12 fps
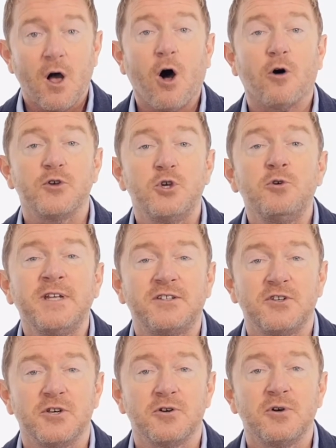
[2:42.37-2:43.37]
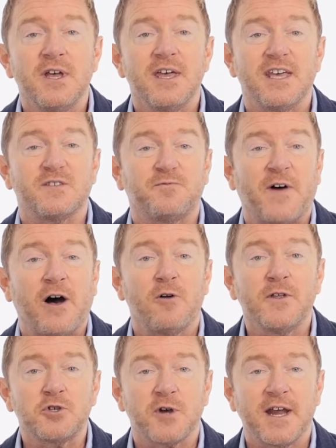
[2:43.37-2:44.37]
All you need to do is follow
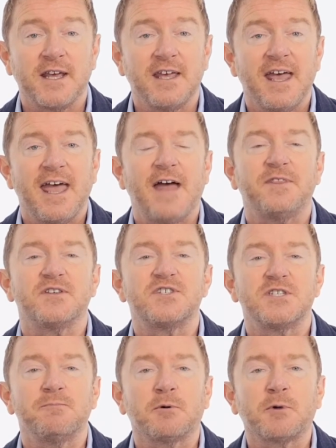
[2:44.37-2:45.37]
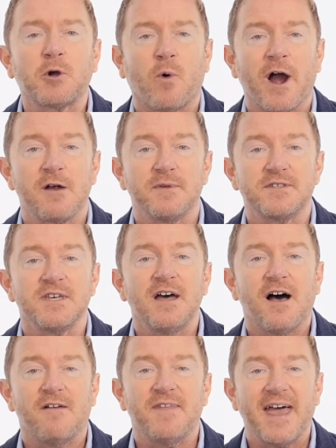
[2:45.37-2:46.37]
the training and the simple requirements
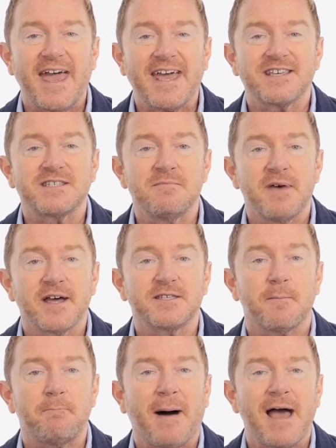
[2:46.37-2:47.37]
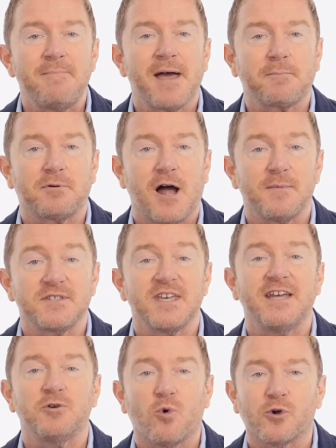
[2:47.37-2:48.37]
of the A S M X buyback promise
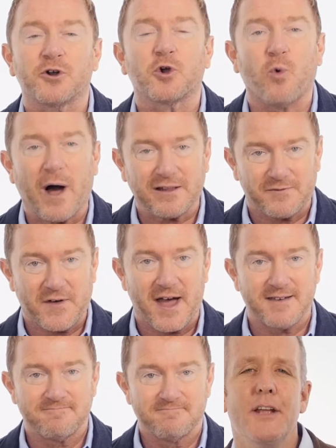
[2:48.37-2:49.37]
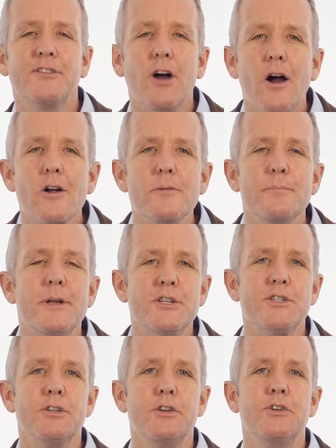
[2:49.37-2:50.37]
in order to qualify. It's our
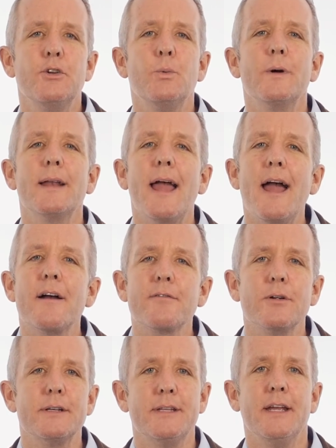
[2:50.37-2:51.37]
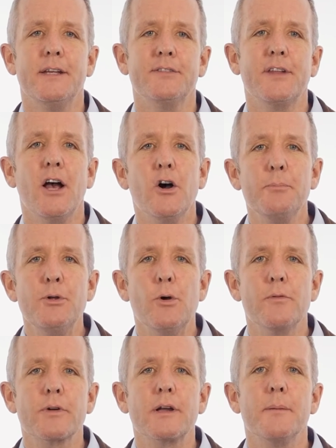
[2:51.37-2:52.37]
mission to do whatever it takes to help you
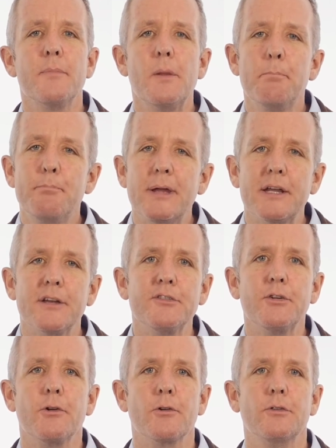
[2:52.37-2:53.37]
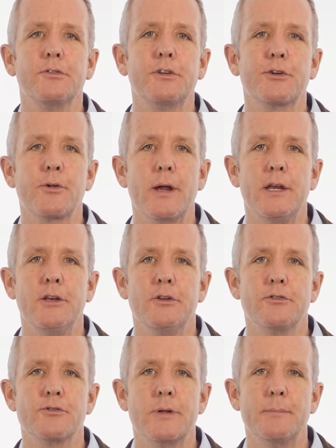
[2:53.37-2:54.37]
overcome the biggest hurdles in creating
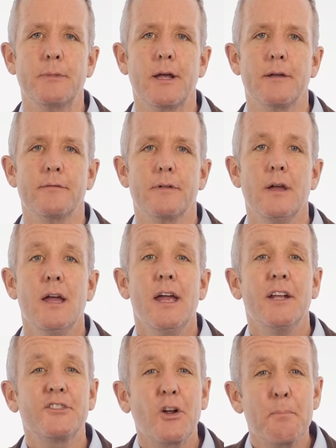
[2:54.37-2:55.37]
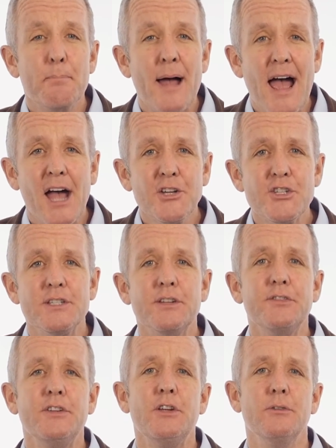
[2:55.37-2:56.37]
your dream life. It's our passion to
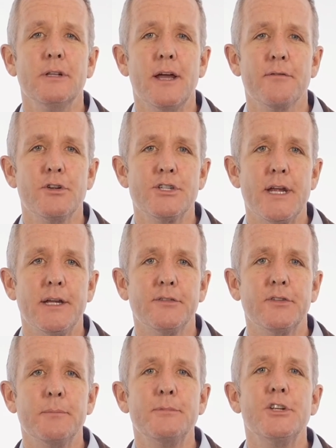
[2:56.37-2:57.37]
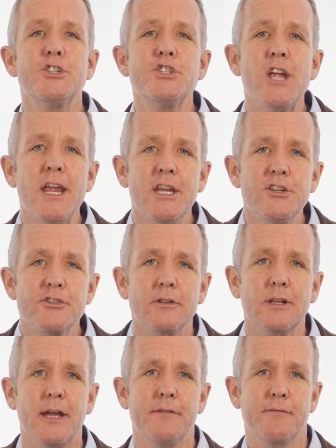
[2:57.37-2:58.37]
see you leverage A S M to change your
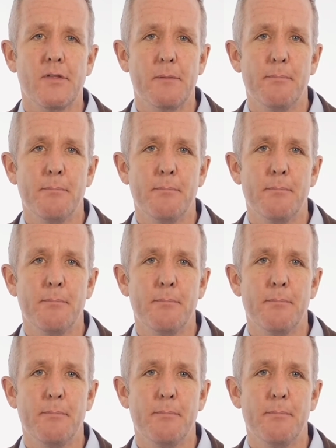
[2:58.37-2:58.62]
life for the